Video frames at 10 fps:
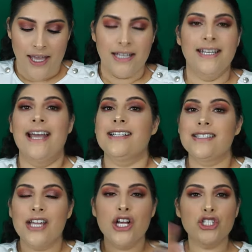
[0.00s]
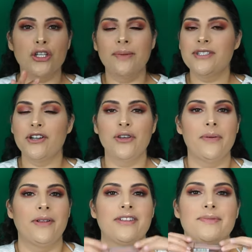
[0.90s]
Next, so let me tell you
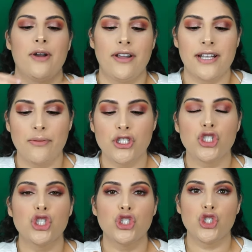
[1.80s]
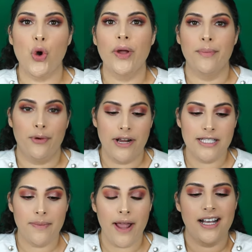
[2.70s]
about this product that I was so
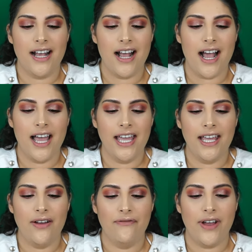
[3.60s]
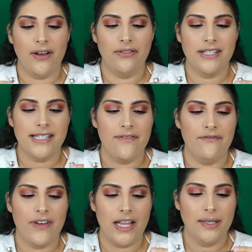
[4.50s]
impressed by. I found this
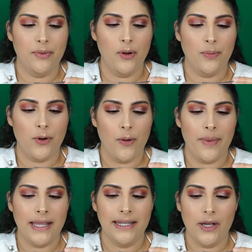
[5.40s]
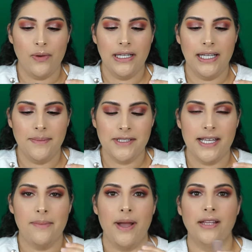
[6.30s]
Infallible Pro Matte Liquid
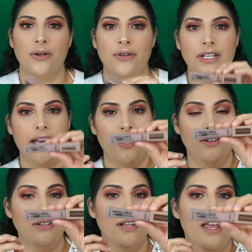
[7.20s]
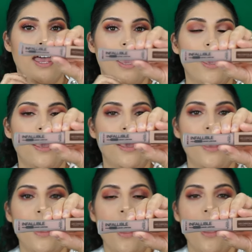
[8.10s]
Lipstick by L'Oreal.
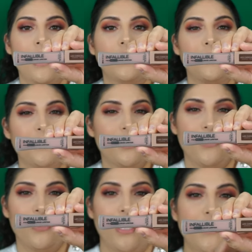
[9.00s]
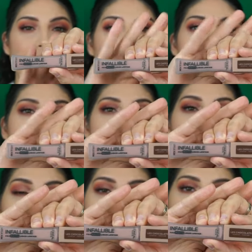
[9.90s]
Let me tell you guys,
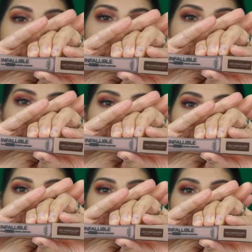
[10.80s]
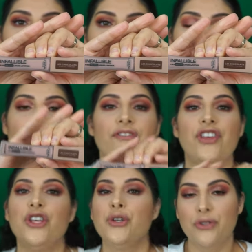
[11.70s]
I tried a
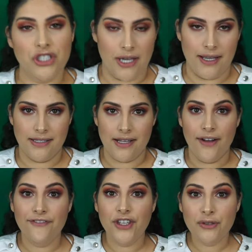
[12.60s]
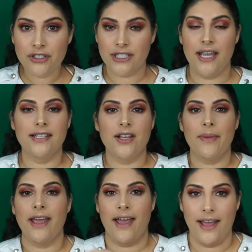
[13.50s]
few shades on
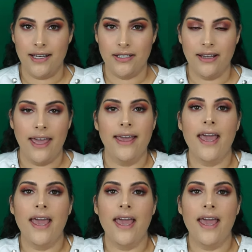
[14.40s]
my hand, okay?